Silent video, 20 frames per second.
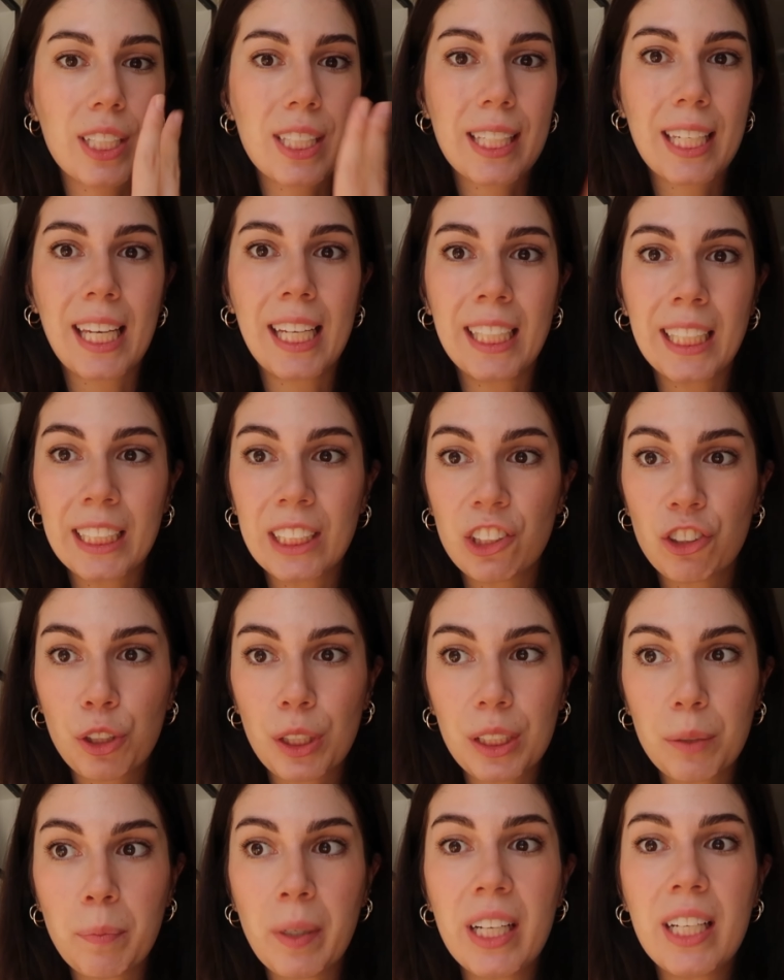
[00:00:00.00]
skin
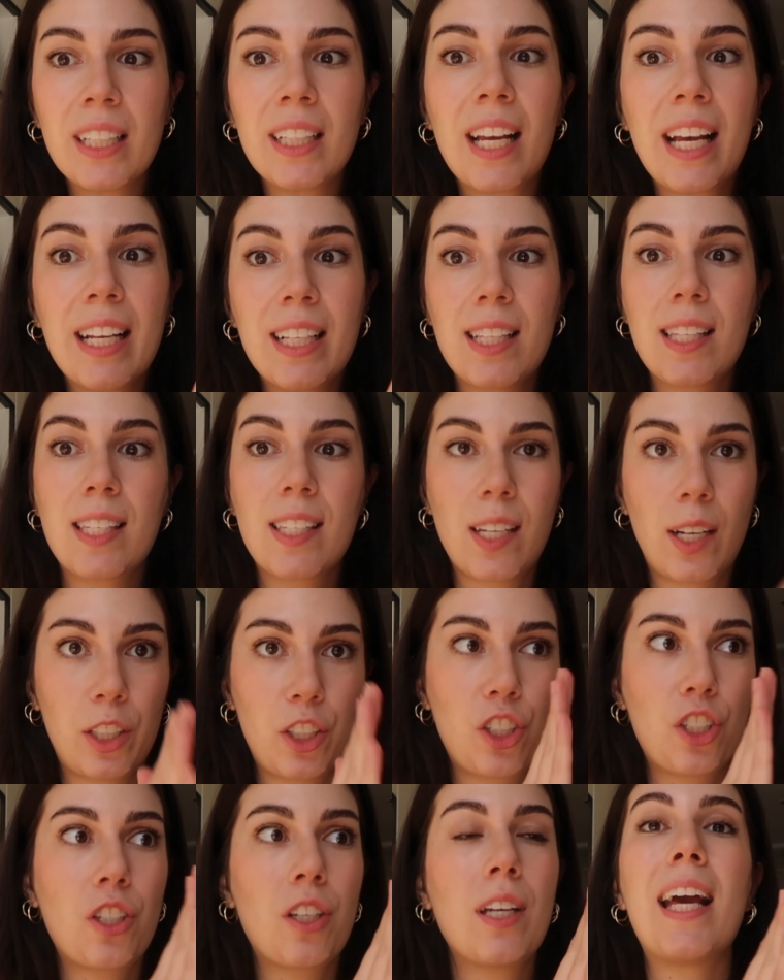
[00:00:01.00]
treatment and
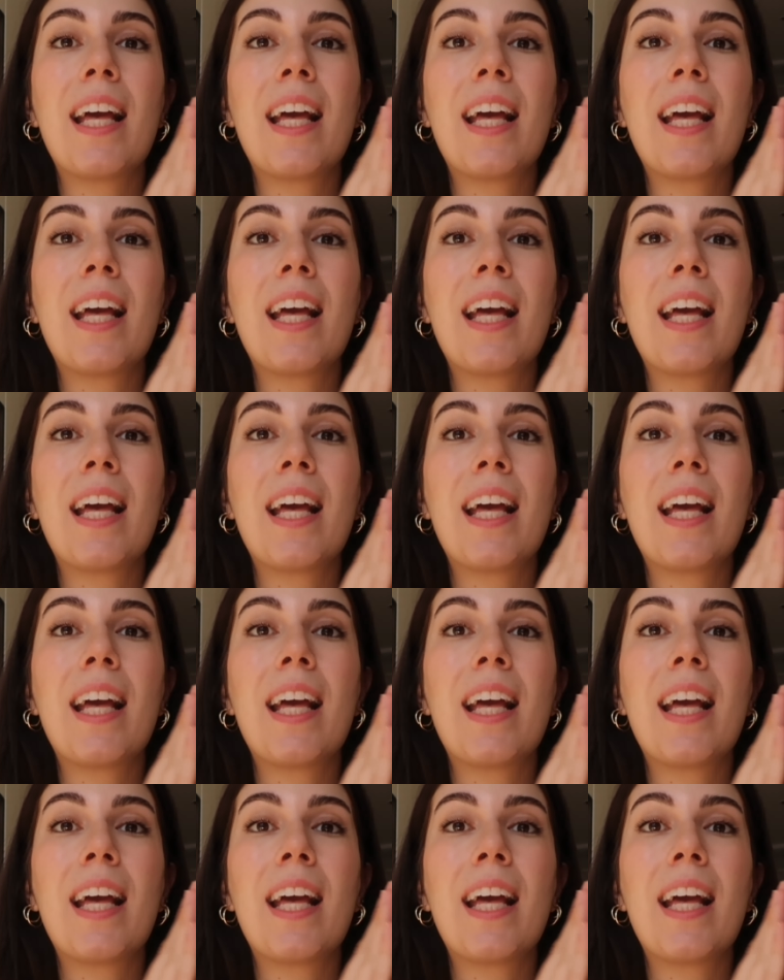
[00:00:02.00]
such,